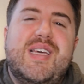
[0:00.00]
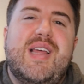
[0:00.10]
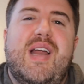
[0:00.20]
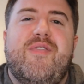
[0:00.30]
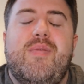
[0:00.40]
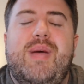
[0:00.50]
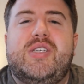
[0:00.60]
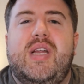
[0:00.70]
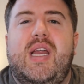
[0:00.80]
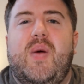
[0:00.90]
that
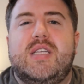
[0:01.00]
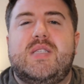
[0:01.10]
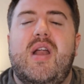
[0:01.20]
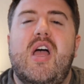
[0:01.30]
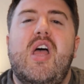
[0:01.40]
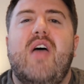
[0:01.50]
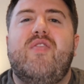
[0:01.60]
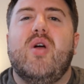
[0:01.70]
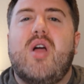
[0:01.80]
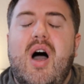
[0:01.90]
information anyways. But if
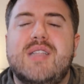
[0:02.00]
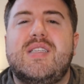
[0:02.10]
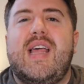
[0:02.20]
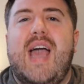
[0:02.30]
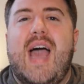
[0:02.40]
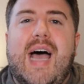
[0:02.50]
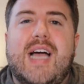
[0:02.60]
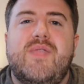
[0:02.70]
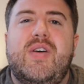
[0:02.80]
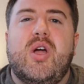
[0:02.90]
you're constantly
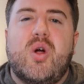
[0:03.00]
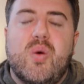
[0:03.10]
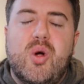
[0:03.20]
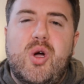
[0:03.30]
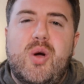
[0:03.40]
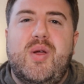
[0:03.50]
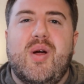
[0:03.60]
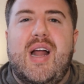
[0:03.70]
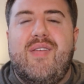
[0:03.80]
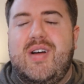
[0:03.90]
active in a group, you're
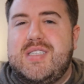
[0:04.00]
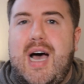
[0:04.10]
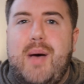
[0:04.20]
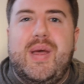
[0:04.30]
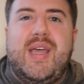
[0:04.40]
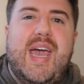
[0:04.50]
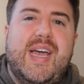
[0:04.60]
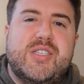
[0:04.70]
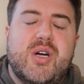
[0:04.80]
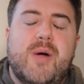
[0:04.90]
kind of a top
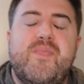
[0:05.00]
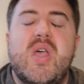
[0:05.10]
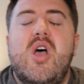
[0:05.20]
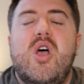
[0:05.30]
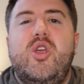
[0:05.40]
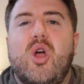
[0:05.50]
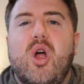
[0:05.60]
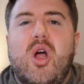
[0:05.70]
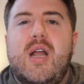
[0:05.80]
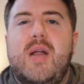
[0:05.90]
engager,
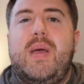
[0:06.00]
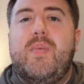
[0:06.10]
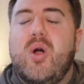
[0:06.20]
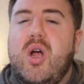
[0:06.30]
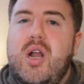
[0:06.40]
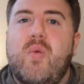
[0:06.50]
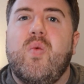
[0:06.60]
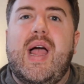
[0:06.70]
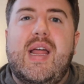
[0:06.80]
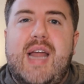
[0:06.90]
people are going to
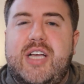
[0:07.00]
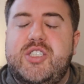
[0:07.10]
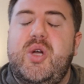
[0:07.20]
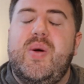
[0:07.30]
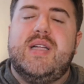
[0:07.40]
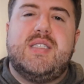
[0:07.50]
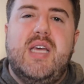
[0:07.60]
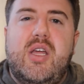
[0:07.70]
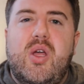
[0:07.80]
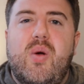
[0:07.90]
recognize you and
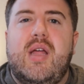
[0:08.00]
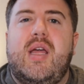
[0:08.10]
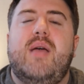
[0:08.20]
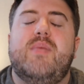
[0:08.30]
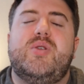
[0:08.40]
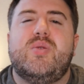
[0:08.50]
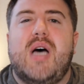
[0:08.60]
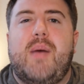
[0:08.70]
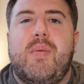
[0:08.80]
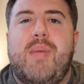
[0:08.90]
see you and keeps you
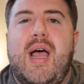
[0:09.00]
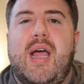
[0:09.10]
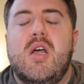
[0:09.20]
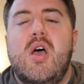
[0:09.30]
top of mind.